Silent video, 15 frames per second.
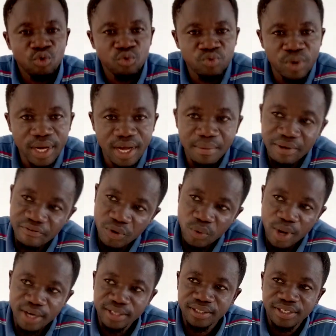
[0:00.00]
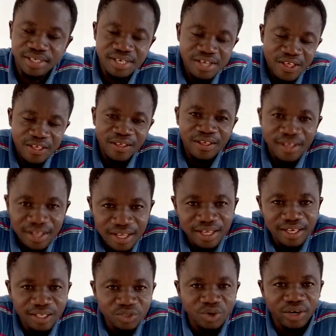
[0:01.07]
welcome everyone
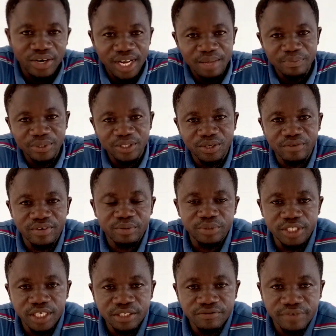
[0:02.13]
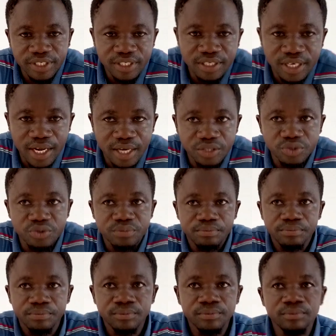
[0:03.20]
to another episode of the BJ's Physics Classroom.
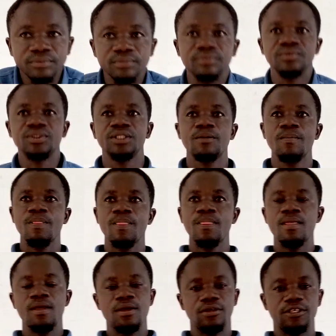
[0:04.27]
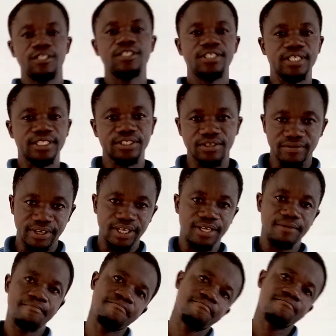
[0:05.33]
This section of the
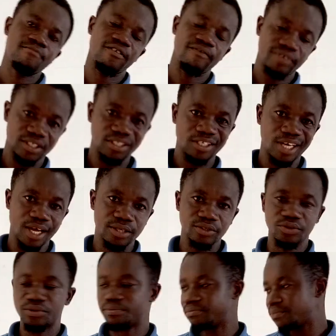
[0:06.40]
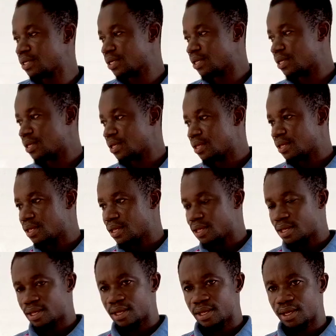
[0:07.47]
Physics Classroom
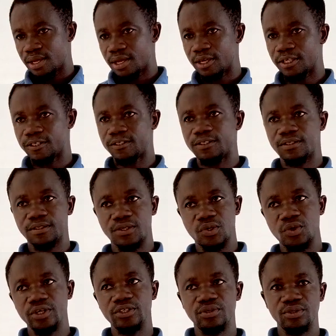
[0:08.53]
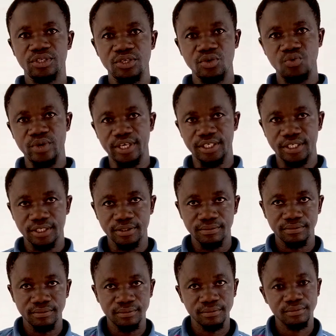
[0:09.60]
is going to deal with
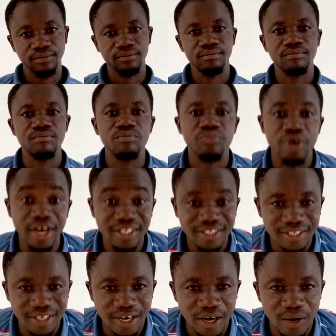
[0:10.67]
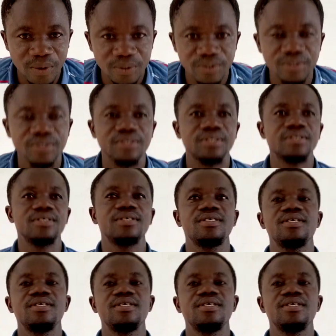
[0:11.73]
practicals.